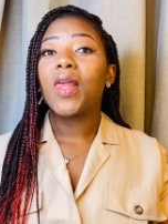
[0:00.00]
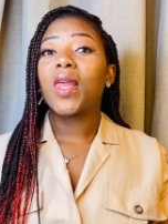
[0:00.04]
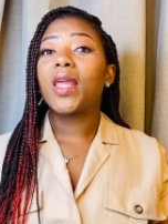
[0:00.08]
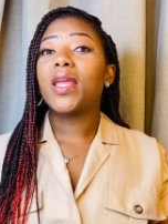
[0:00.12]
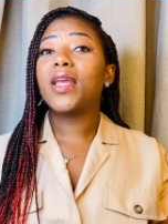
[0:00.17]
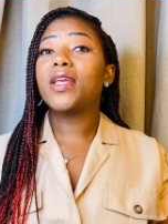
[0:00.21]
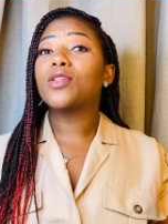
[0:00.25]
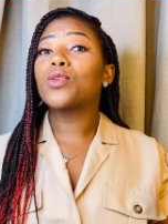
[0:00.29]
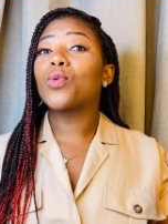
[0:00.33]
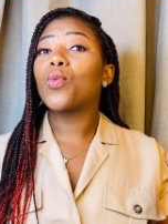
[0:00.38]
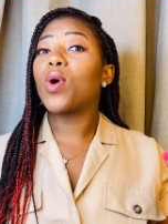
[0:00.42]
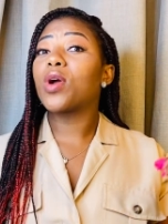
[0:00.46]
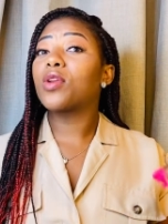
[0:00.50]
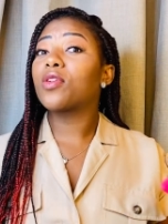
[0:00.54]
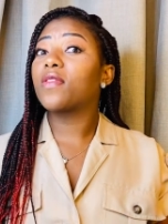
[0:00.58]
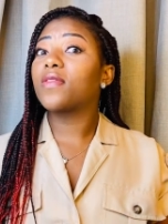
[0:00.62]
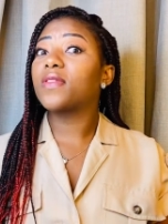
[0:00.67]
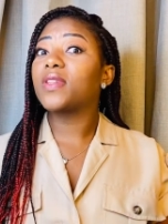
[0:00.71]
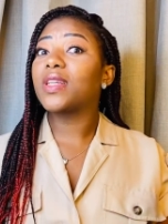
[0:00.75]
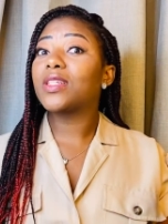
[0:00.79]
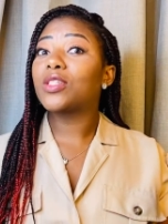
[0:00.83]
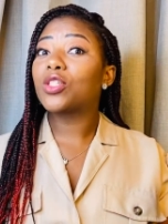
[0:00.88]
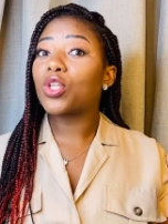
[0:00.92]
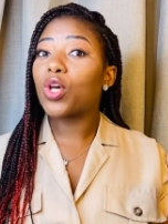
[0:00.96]
is one of
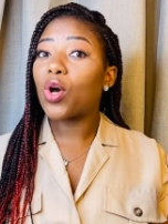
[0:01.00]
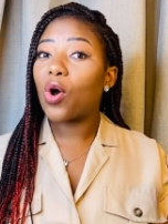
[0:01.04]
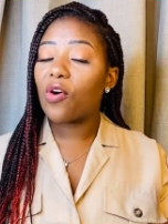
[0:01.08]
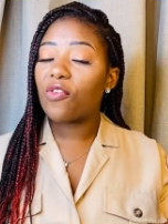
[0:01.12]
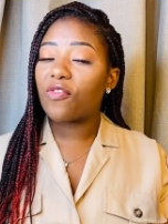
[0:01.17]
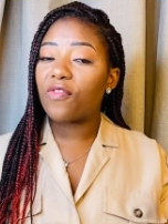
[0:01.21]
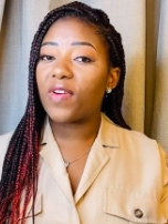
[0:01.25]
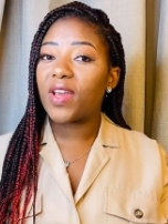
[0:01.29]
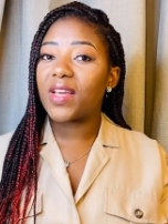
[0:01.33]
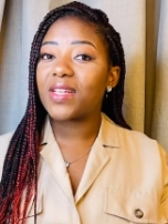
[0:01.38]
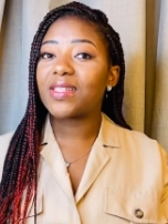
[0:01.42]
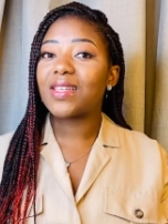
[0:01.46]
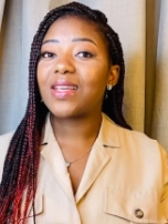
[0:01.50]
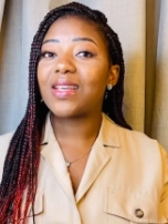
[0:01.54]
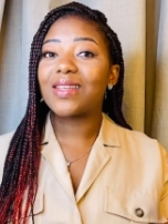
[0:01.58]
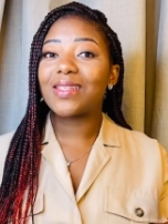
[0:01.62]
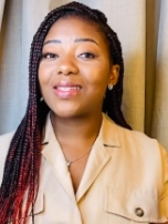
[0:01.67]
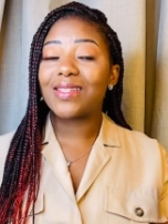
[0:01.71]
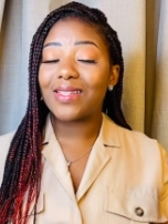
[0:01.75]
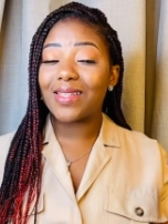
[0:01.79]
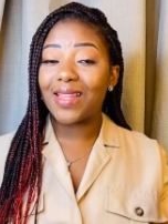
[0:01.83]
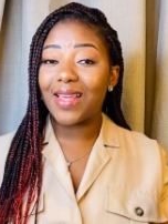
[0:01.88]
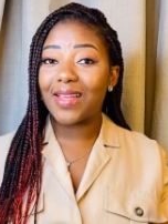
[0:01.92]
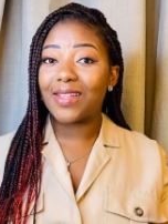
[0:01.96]
the toughest
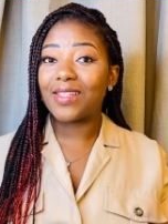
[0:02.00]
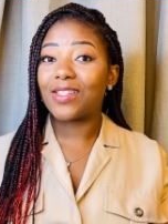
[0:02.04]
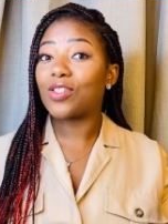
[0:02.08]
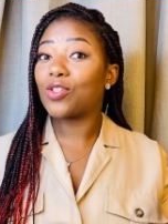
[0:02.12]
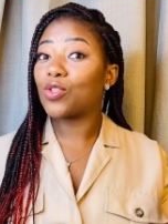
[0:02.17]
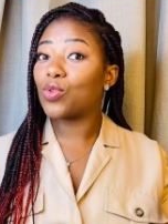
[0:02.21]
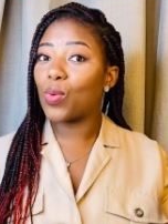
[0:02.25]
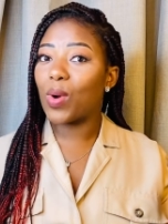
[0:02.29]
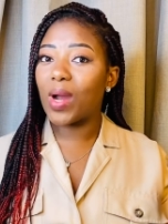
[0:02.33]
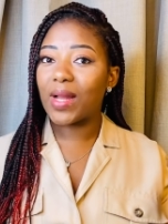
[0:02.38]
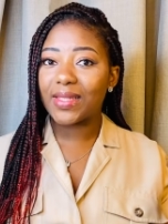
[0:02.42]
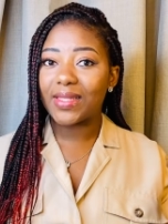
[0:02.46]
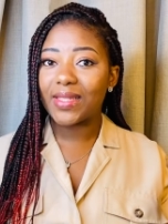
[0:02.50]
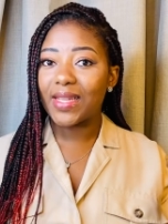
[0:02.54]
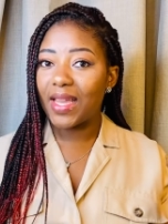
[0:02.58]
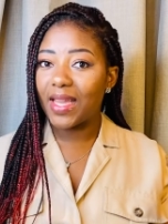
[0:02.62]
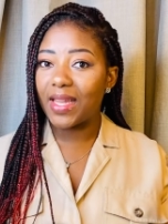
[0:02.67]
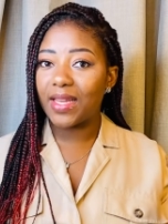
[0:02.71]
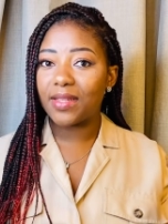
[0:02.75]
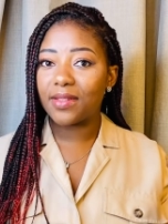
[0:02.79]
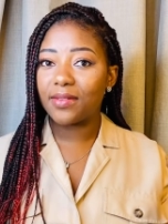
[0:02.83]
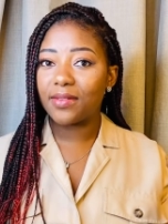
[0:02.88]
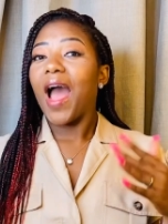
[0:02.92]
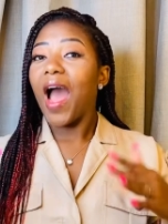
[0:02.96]
states to attain.